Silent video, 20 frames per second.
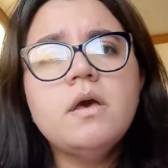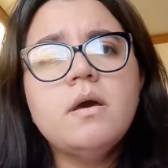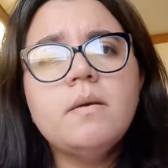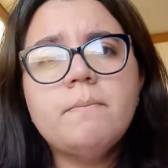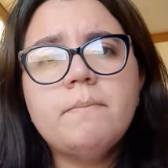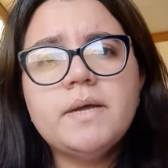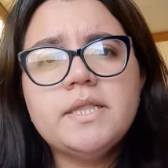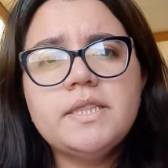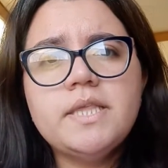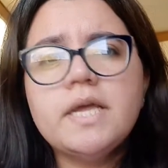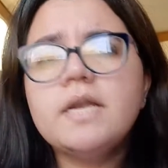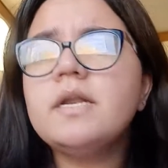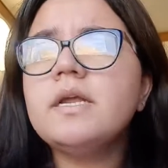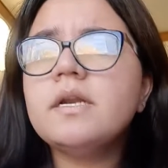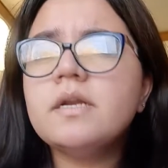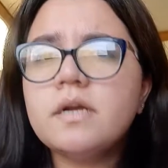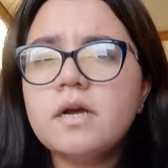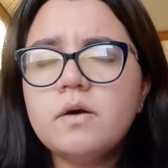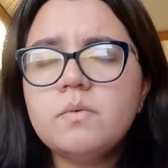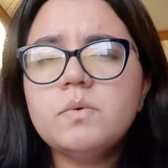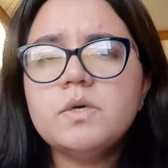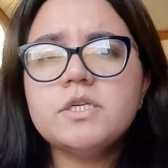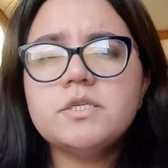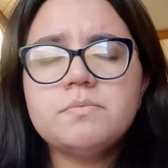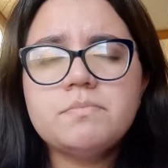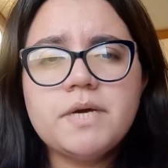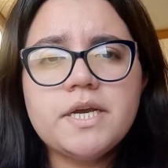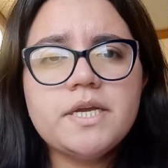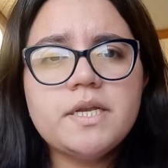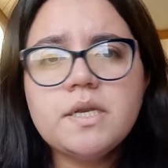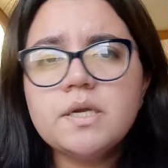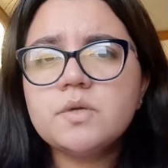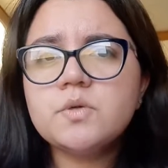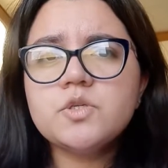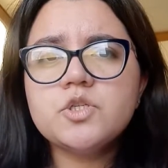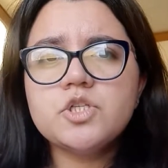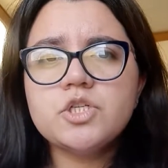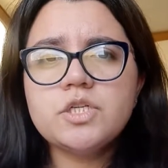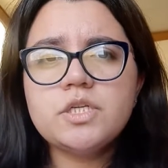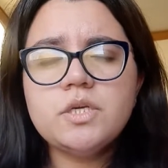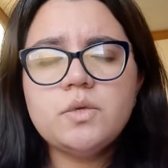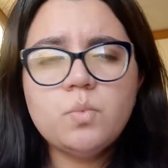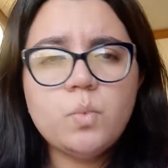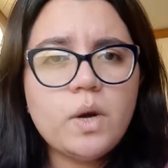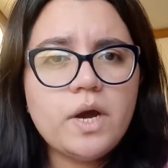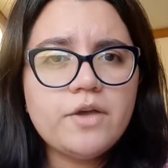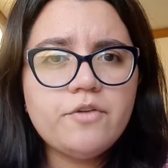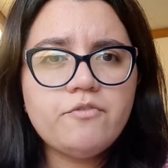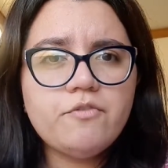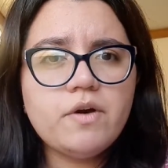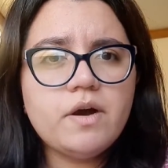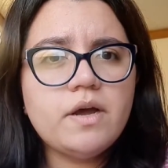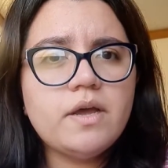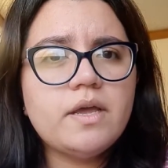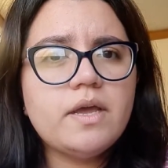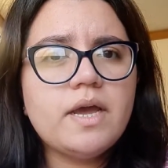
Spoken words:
but then it covers my electricity, Wi-Fi,